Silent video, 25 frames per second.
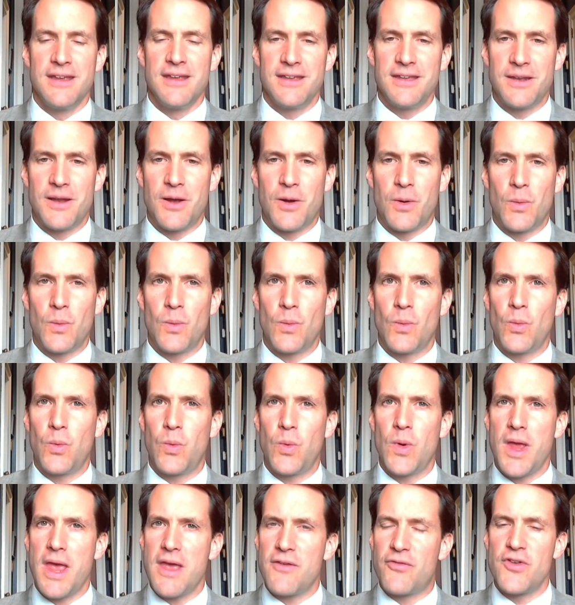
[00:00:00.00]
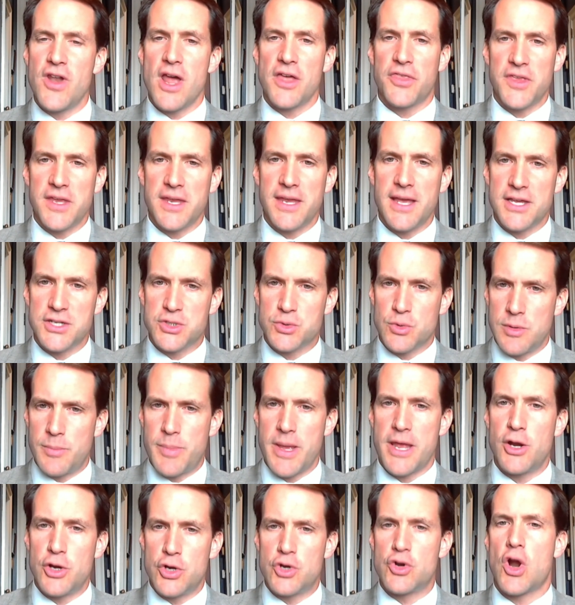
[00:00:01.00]
if nothing else, we
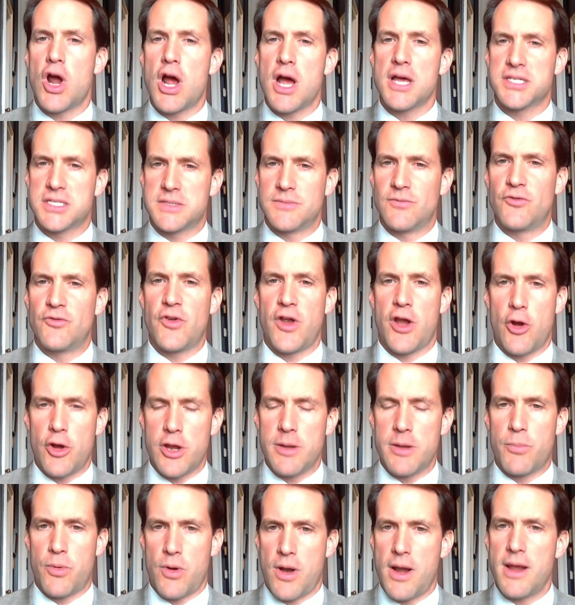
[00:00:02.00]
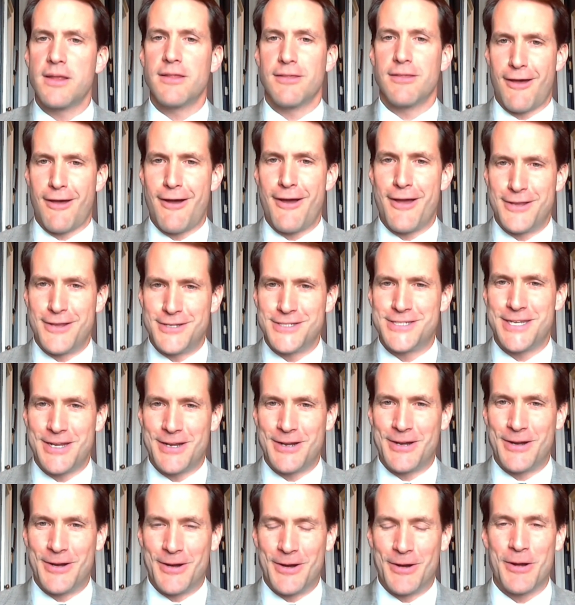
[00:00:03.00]
better draw some very bright lines
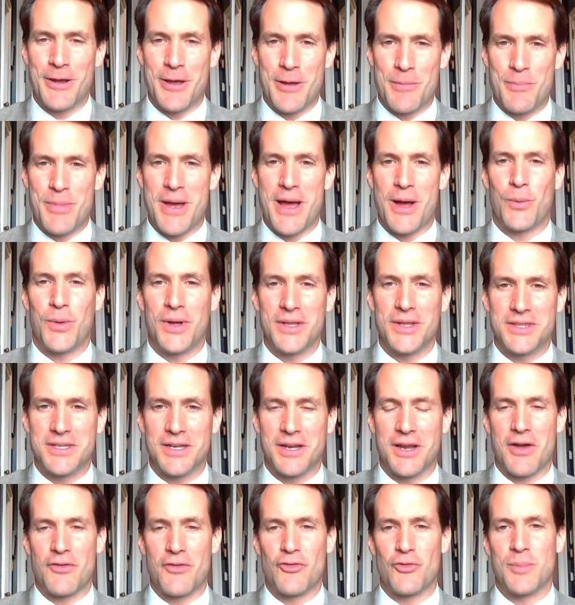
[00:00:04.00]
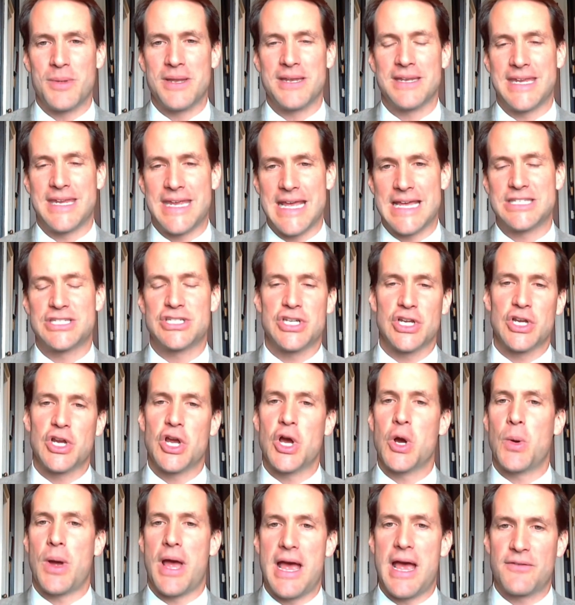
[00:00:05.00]
here about what the government gets to
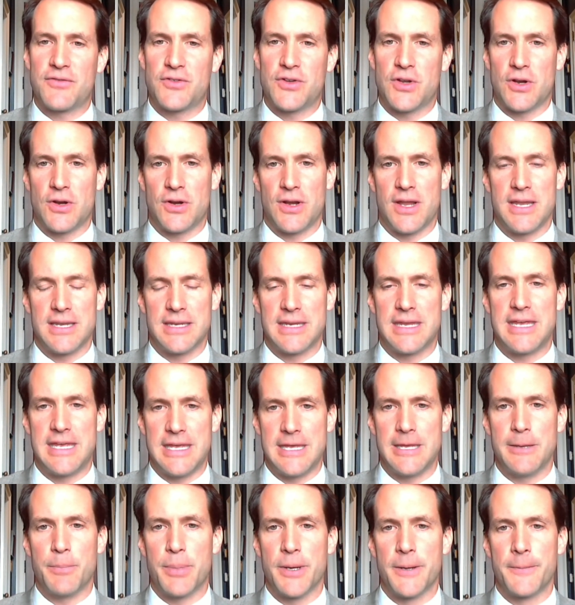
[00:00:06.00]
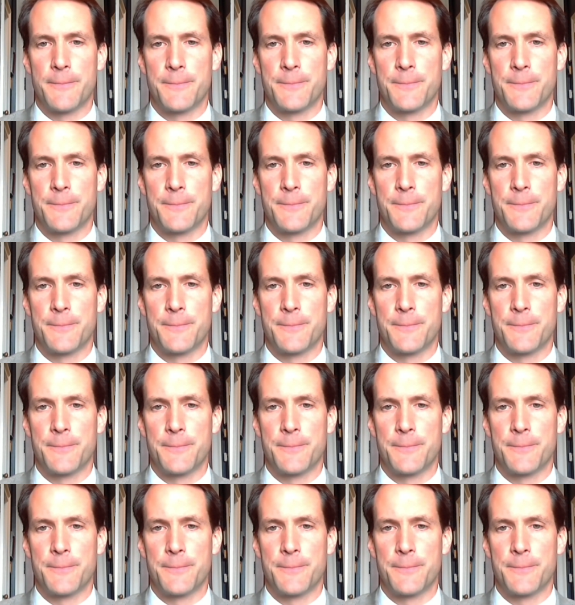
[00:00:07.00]
go after and keep.